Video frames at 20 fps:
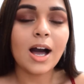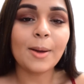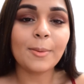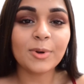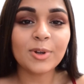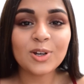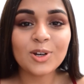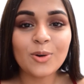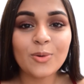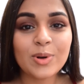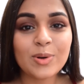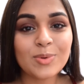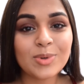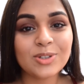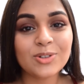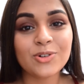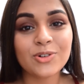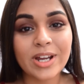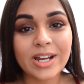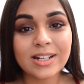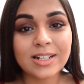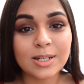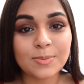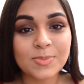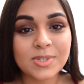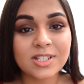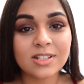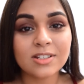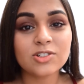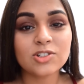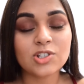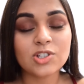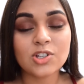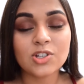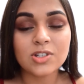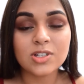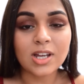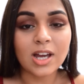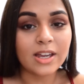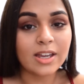I'm gonna go in with a red lipstick just
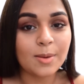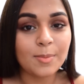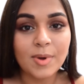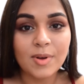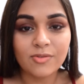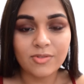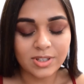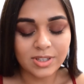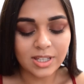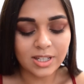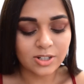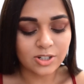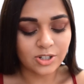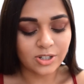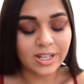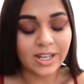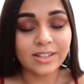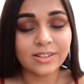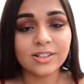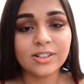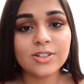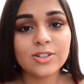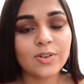to tie up everything together.